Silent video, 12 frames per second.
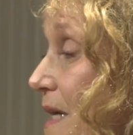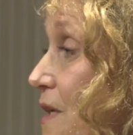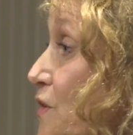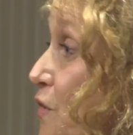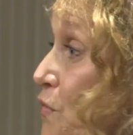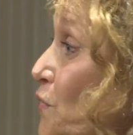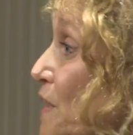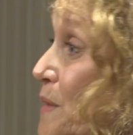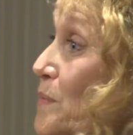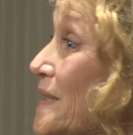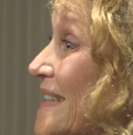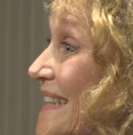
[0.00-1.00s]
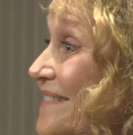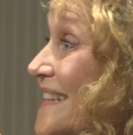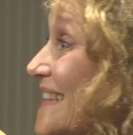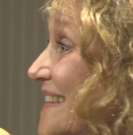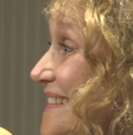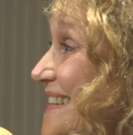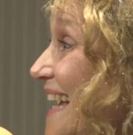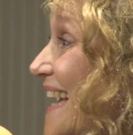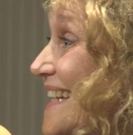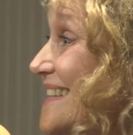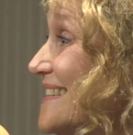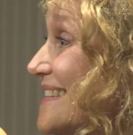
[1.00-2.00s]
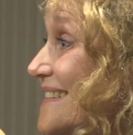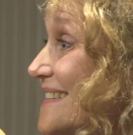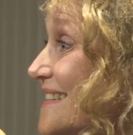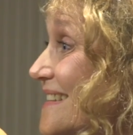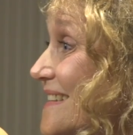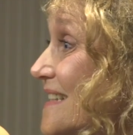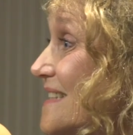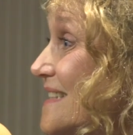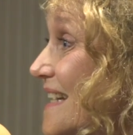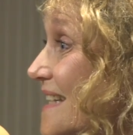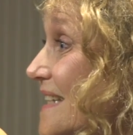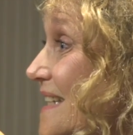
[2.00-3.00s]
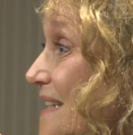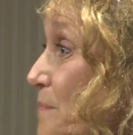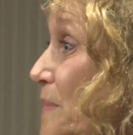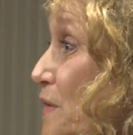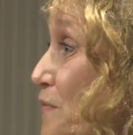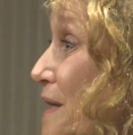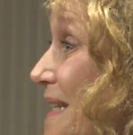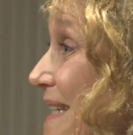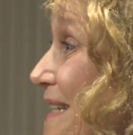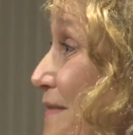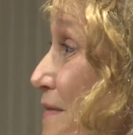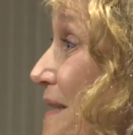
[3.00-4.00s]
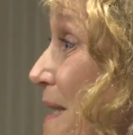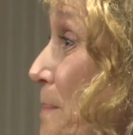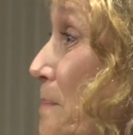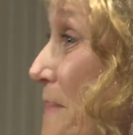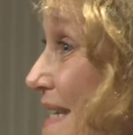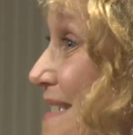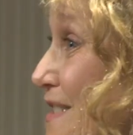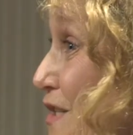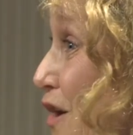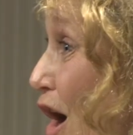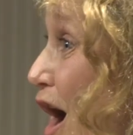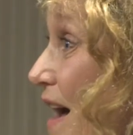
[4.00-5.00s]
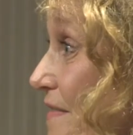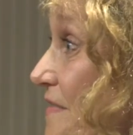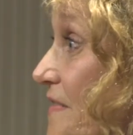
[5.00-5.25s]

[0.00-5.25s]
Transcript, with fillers: You don't really believe it yet. It's kind of can be really, really pissed you off.